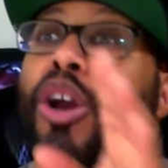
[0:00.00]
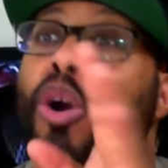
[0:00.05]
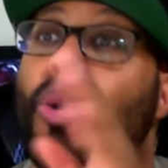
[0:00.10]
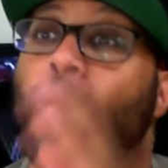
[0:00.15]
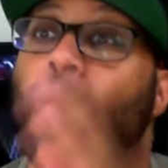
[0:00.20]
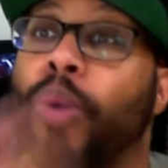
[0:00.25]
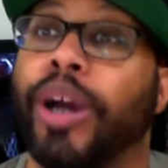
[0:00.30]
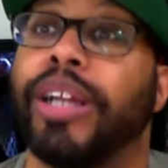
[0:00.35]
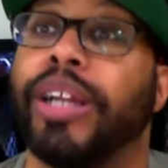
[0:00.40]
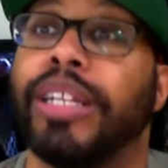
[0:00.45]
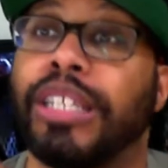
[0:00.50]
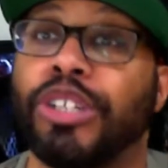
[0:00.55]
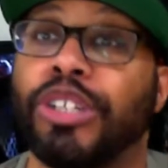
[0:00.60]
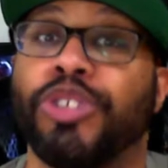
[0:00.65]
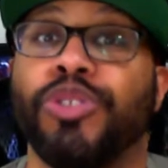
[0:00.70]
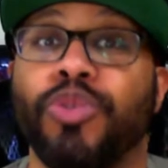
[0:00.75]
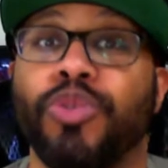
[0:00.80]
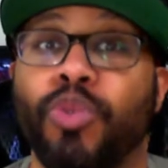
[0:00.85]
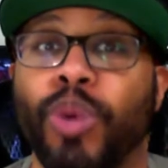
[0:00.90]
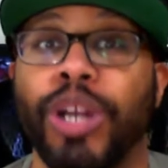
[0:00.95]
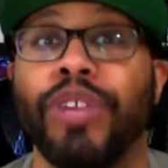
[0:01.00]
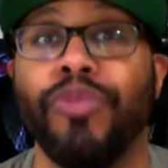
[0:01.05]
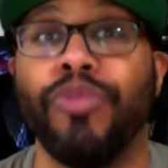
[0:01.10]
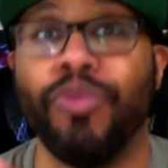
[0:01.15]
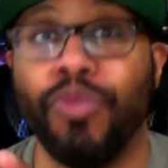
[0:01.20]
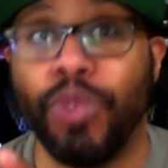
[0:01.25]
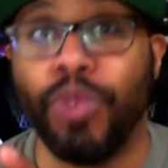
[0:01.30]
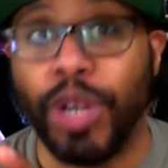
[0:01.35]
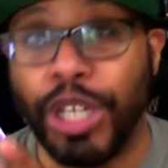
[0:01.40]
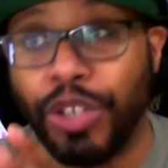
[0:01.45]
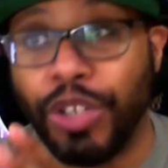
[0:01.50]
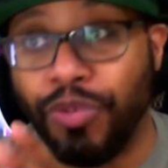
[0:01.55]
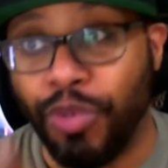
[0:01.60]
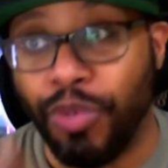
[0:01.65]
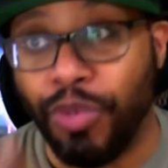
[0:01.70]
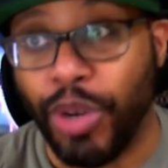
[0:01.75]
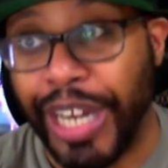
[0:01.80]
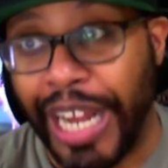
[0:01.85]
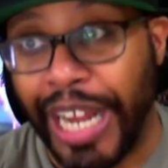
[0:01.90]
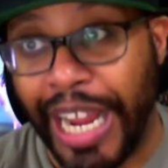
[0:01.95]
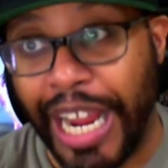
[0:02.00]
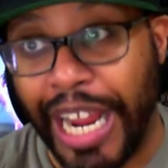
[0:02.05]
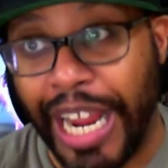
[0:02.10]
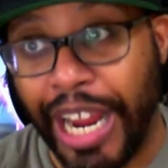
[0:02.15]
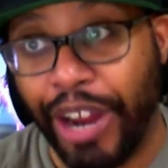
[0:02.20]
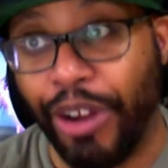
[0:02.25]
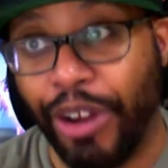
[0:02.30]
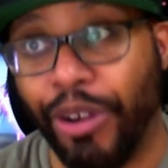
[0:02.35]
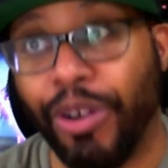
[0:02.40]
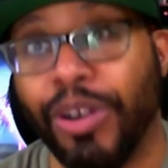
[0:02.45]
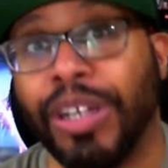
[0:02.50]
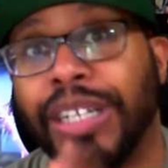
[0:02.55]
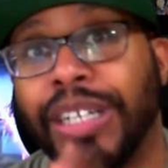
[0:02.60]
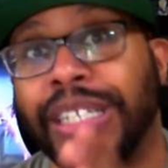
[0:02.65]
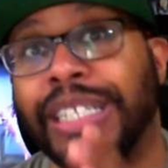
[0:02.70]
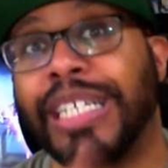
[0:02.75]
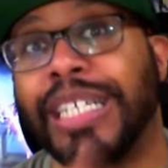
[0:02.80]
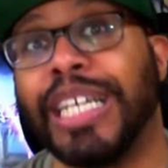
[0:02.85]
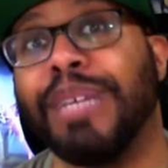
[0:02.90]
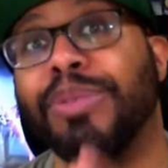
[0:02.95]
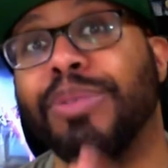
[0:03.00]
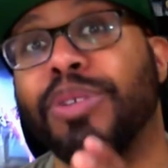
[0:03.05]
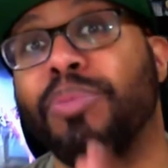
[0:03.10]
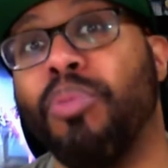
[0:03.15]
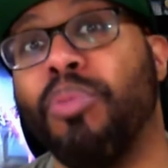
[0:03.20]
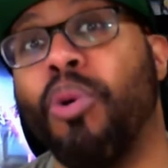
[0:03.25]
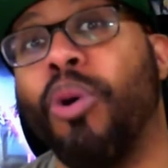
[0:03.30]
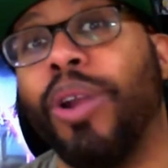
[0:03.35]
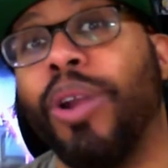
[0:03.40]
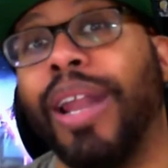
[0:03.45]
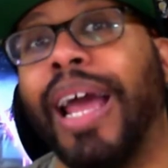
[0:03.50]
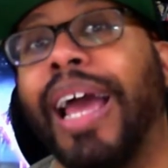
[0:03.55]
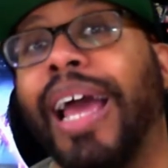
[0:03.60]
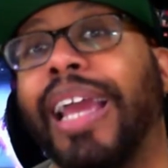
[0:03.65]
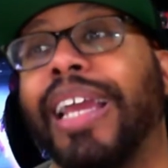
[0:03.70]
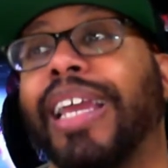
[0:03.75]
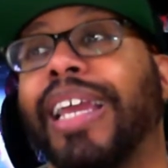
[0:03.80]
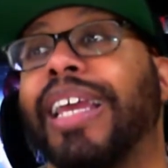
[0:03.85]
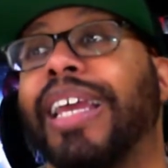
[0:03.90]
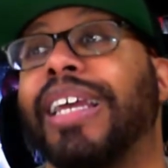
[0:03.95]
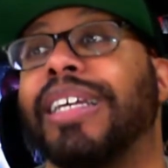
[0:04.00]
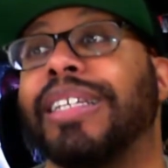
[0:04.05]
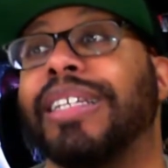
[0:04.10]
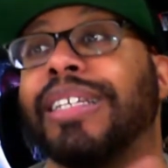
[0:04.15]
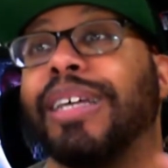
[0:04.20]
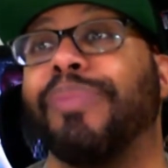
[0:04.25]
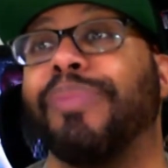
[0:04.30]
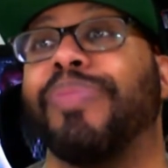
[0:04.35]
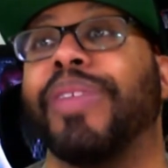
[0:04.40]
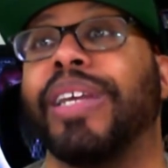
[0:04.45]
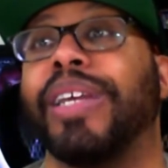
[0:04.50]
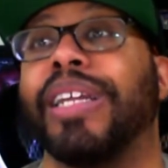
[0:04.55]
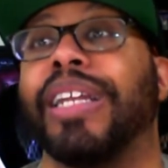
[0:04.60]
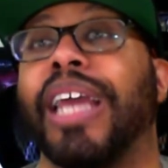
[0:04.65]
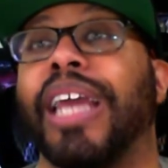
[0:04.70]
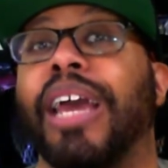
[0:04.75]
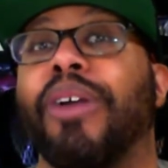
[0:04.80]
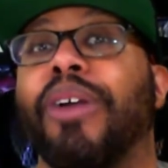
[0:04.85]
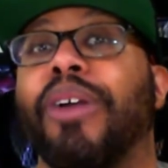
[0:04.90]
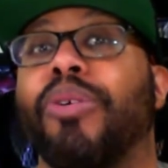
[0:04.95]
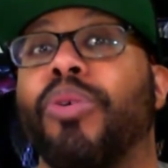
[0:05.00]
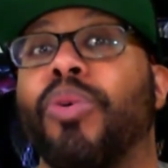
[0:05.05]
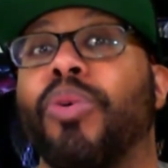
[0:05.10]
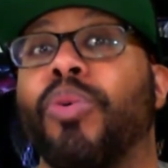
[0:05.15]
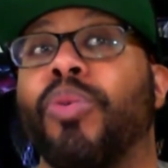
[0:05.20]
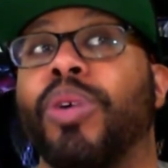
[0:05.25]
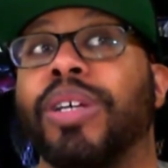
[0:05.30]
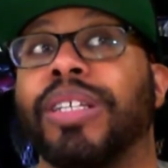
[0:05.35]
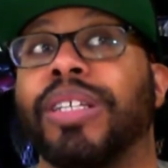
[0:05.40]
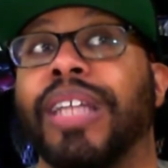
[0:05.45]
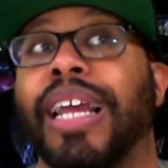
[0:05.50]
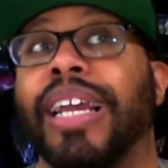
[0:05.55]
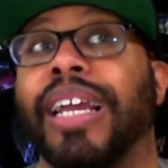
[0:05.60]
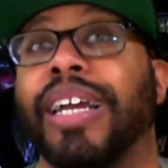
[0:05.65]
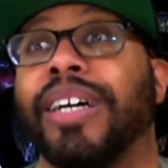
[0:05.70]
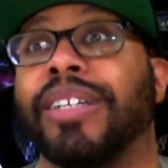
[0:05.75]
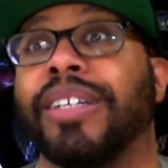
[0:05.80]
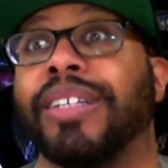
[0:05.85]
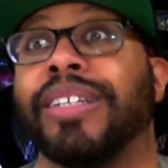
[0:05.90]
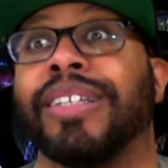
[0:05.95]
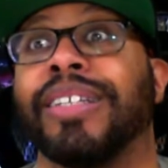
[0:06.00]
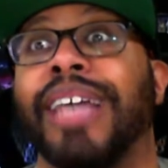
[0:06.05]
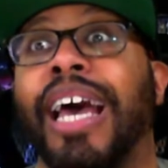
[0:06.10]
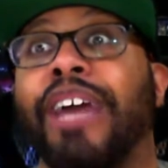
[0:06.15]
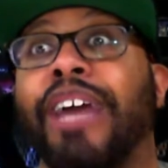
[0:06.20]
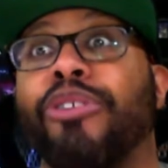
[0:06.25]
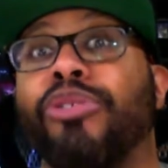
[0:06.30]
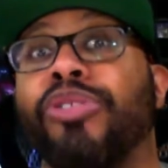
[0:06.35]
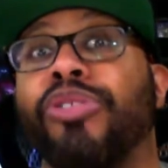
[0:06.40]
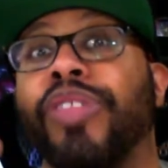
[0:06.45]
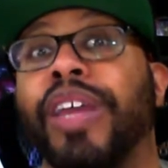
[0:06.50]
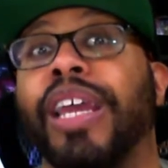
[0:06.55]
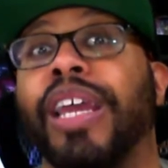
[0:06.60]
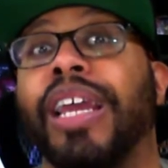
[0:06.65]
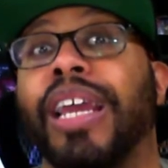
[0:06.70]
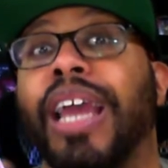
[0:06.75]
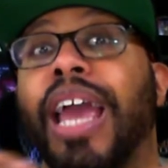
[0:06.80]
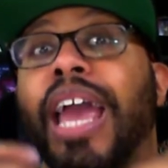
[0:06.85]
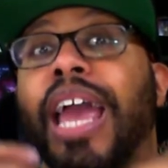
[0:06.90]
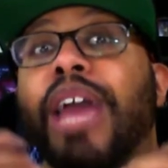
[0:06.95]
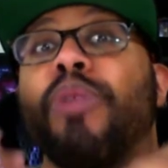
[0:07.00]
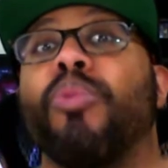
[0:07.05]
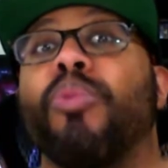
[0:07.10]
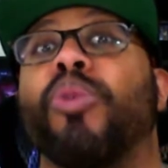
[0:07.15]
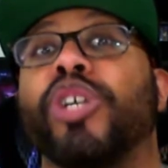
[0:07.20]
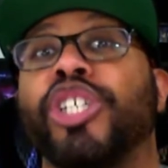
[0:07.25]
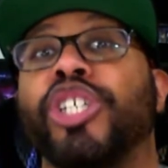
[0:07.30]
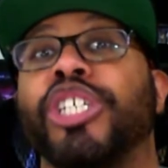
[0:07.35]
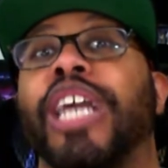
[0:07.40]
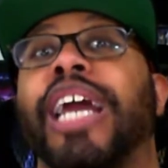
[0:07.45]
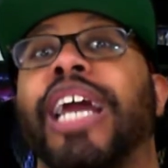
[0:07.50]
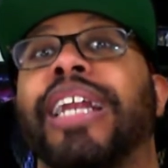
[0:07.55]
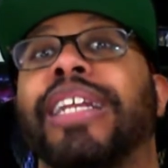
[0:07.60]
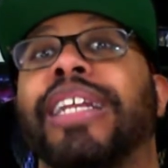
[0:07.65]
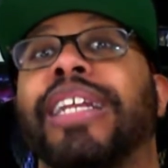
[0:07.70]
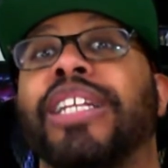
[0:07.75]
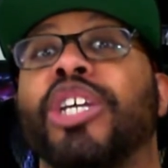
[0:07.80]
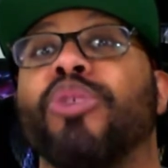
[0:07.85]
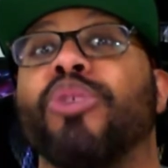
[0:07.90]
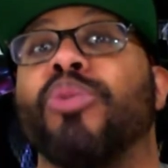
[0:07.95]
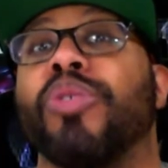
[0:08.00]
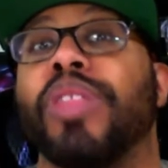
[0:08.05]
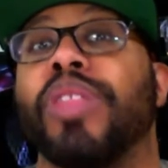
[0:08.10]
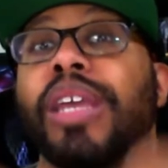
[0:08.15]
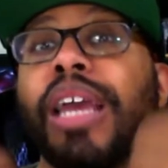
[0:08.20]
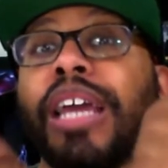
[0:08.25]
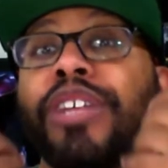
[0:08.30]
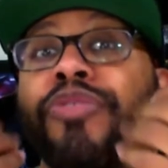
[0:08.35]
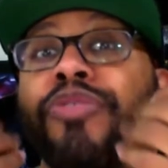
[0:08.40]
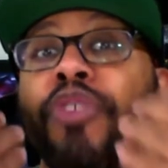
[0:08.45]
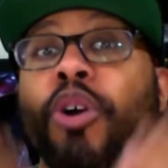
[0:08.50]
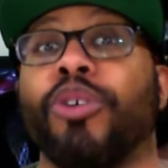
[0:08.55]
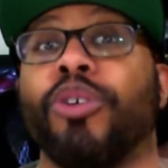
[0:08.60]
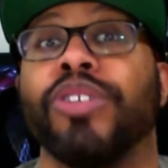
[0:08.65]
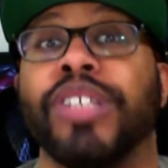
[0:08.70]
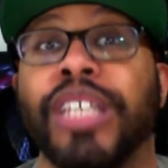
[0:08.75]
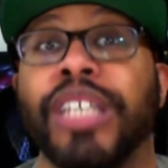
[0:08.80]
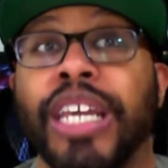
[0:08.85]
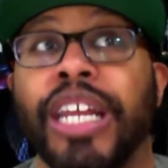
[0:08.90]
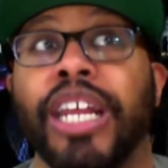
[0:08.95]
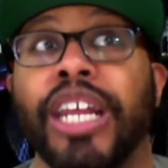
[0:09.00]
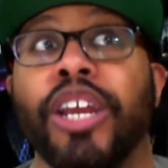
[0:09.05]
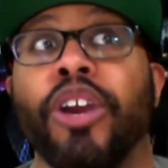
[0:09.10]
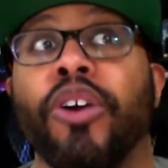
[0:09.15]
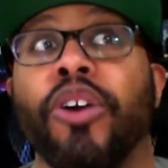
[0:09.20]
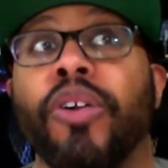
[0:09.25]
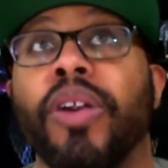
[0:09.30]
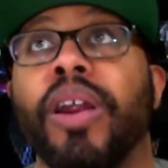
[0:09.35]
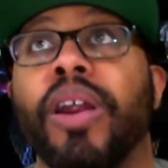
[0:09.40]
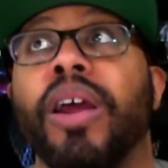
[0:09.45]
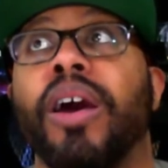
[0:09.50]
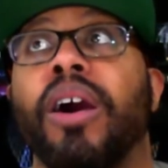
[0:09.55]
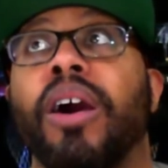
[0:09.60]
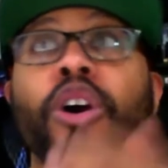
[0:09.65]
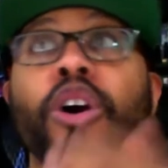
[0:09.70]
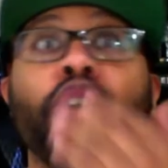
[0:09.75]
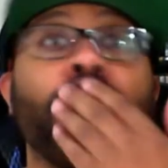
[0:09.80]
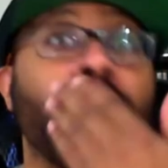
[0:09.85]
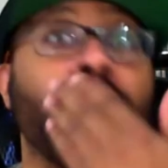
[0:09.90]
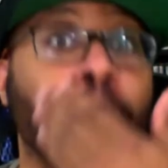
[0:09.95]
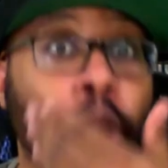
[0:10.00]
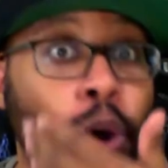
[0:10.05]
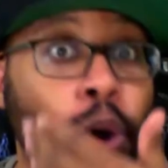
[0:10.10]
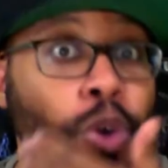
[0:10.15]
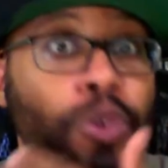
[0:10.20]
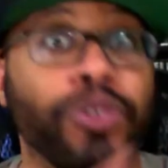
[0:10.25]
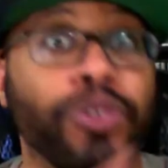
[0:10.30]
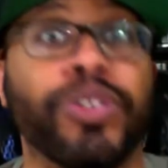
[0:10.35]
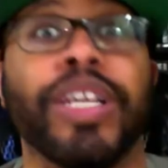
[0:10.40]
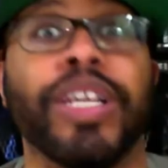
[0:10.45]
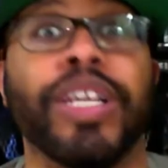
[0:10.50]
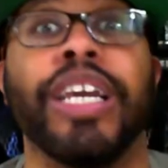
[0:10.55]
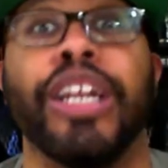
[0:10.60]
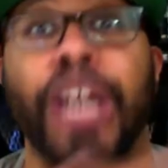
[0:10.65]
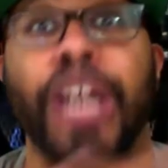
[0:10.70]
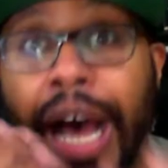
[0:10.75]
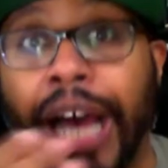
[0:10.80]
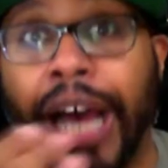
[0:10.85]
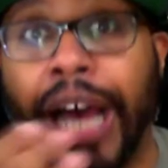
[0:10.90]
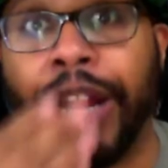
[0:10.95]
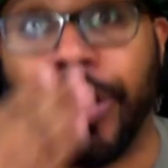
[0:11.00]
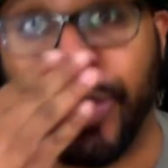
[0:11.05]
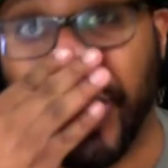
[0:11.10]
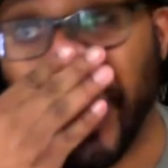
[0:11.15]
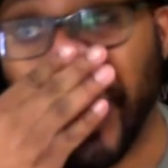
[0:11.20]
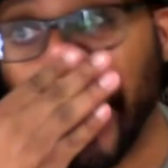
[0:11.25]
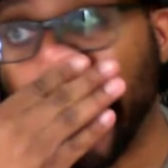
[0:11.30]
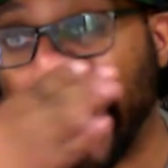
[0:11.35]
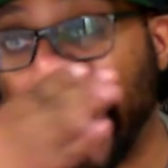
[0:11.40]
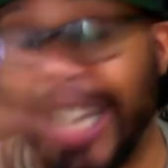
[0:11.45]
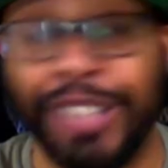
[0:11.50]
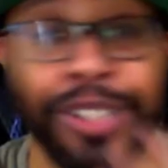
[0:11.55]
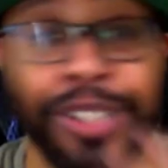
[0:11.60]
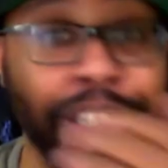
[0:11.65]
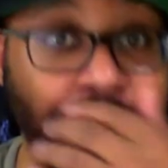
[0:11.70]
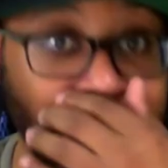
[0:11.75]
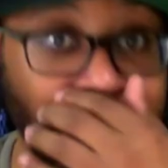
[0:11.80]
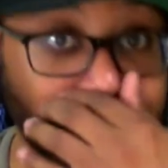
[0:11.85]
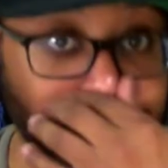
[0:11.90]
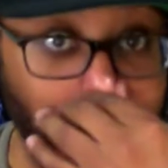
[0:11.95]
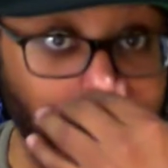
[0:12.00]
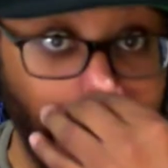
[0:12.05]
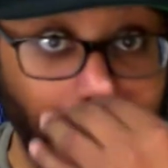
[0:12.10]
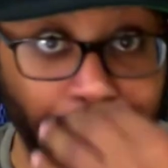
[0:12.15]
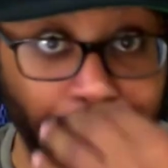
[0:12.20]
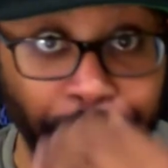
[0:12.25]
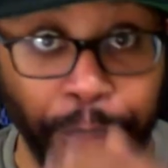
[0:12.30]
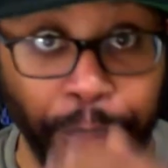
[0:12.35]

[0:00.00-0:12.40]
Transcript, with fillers: what this what is written here seems more like something that was like a societal thing and what she had to deal with as far as getting her roles in Hollywood. That's what it seems like.